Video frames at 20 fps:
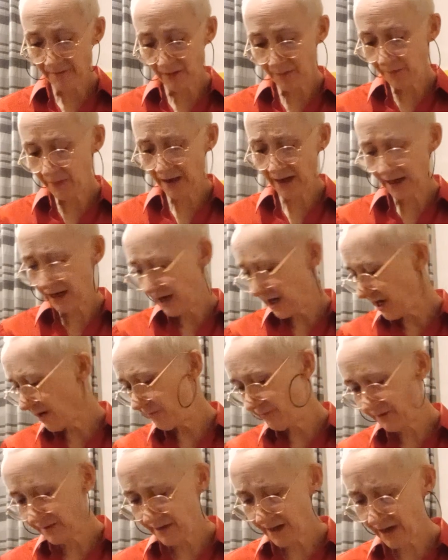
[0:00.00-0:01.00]
the
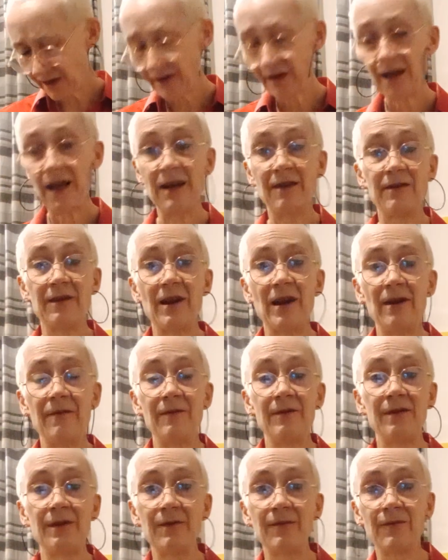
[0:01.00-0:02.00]
pickup second hand out of a
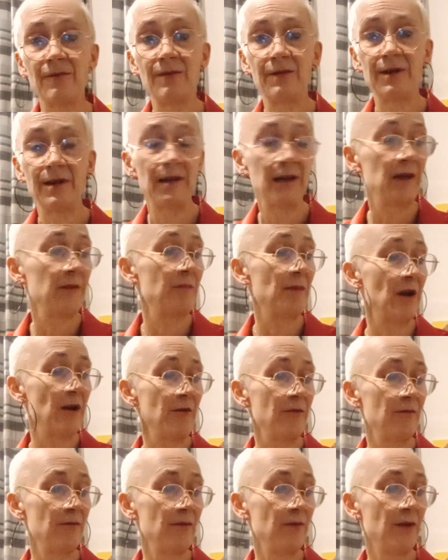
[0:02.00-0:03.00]
different diddley bow.
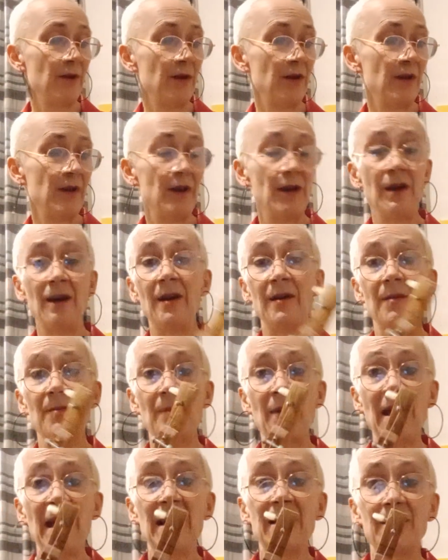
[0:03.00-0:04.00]
The
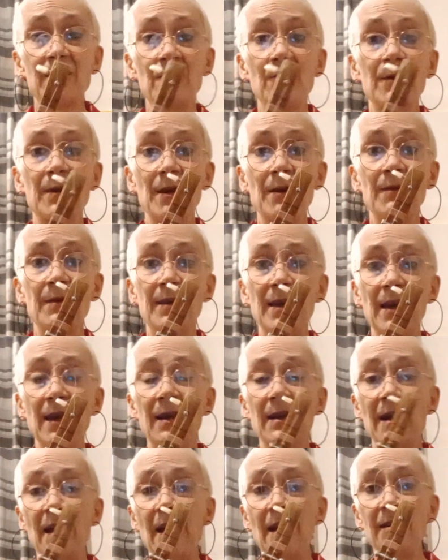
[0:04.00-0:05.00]
peg's also
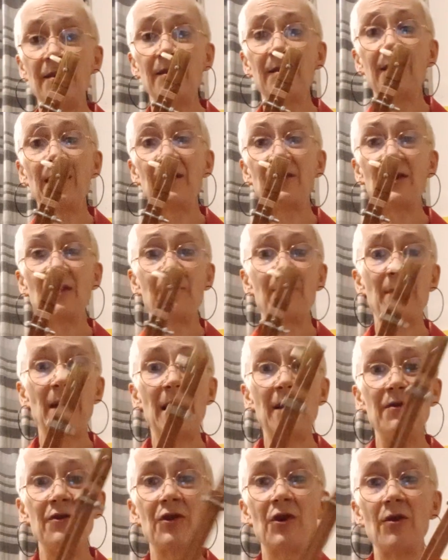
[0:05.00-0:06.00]
second hand. It's actually a
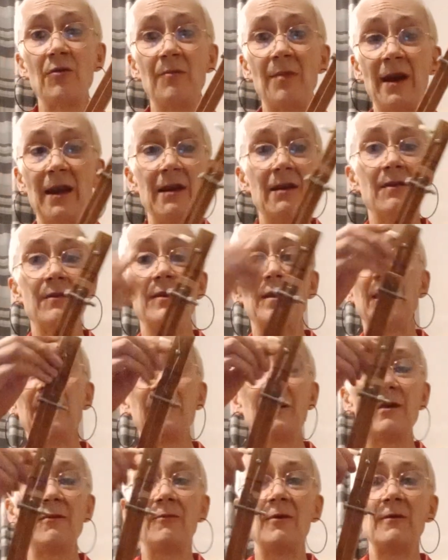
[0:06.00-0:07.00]
banjo peg, I think,
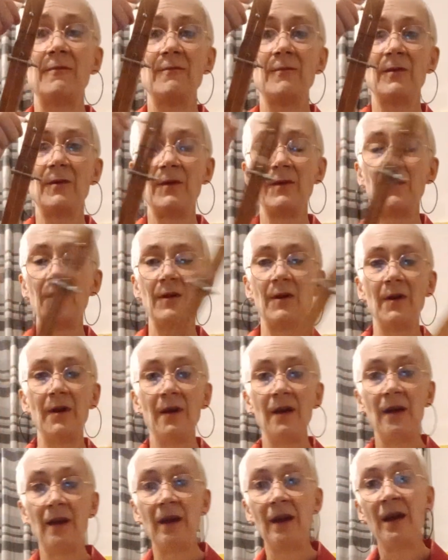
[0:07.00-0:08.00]
that one.
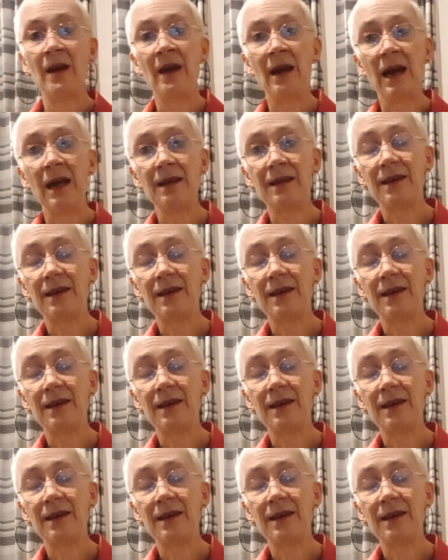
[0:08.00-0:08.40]
And